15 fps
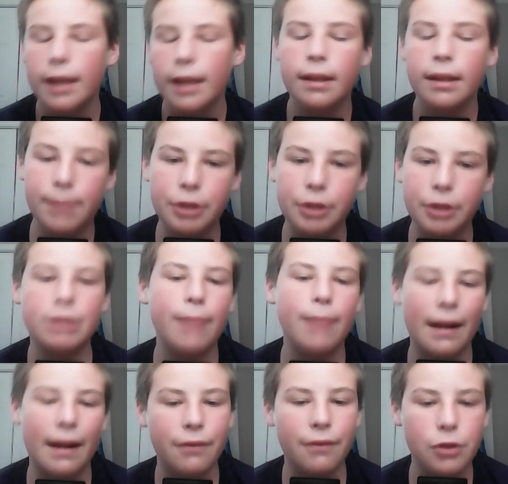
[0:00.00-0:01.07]
the most
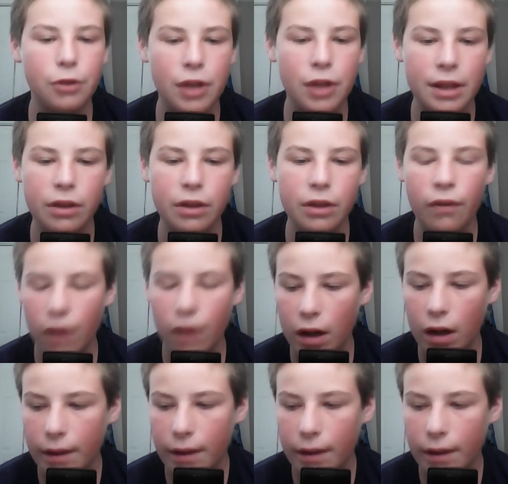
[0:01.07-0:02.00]
impactful trade so far